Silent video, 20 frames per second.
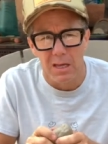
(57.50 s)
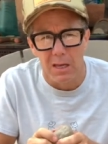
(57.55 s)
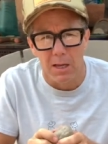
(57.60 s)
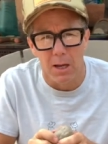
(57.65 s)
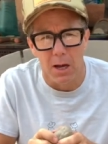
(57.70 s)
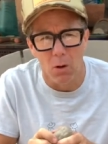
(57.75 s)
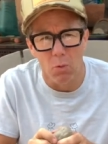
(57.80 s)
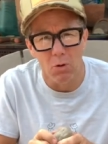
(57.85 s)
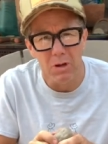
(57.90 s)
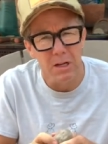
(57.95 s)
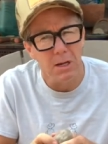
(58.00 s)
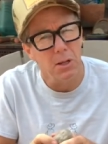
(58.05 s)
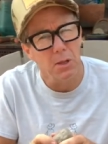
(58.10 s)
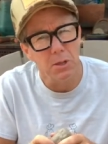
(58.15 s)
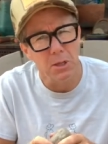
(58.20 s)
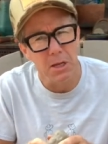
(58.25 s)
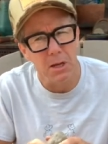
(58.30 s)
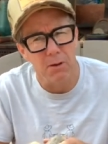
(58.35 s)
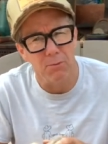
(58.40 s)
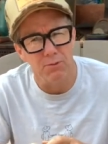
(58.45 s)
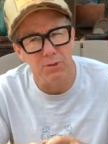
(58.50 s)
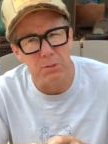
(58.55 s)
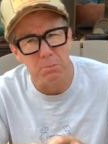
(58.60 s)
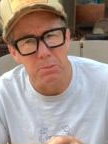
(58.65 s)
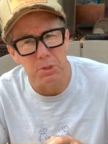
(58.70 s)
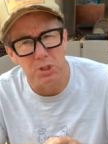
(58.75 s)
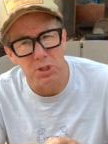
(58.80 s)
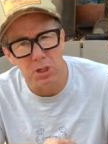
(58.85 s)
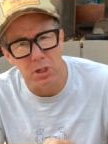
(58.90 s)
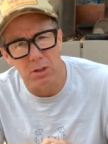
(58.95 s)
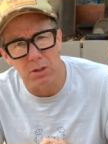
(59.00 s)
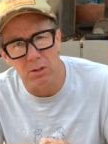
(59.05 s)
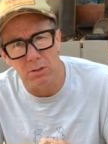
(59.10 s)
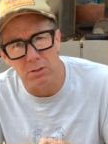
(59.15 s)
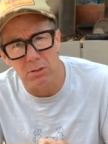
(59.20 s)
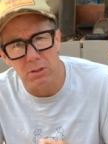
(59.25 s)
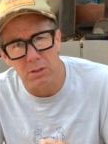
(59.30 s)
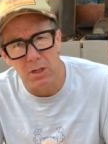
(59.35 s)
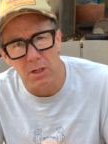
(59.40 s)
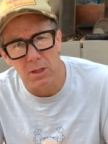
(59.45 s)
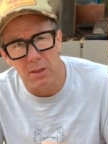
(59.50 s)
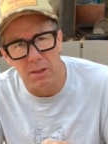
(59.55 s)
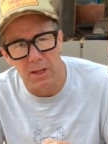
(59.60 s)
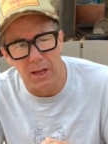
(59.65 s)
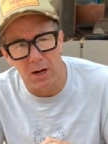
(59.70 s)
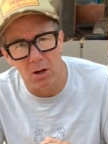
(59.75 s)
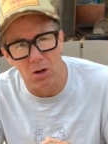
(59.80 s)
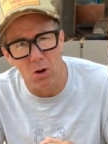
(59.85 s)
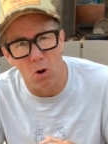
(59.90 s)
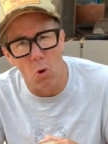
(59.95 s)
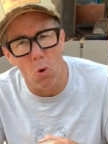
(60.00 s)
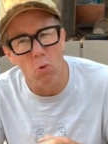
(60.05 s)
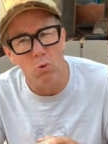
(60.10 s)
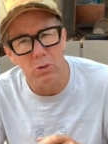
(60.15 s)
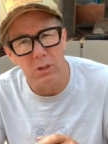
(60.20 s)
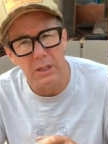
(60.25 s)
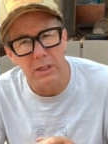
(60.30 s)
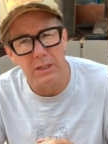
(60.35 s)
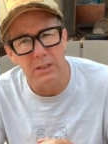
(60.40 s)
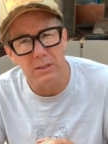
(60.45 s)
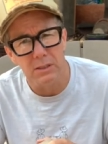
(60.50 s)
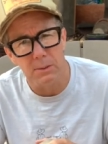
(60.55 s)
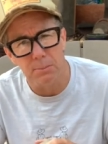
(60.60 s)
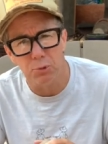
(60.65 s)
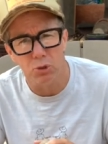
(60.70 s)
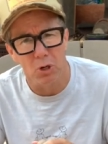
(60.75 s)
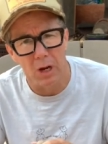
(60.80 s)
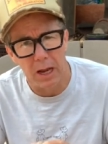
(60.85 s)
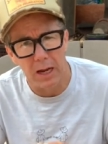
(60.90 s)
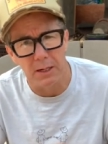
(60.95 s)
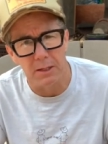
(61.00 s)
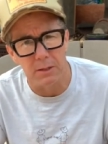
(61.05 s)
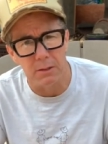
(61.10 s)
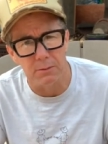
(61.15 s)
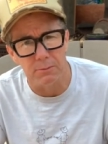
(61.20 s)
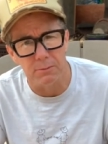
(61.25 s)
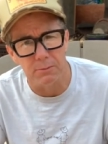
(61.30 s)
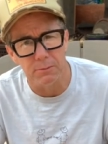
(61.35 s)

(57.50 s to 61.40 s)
I want you to think of some materials that are only subtractive.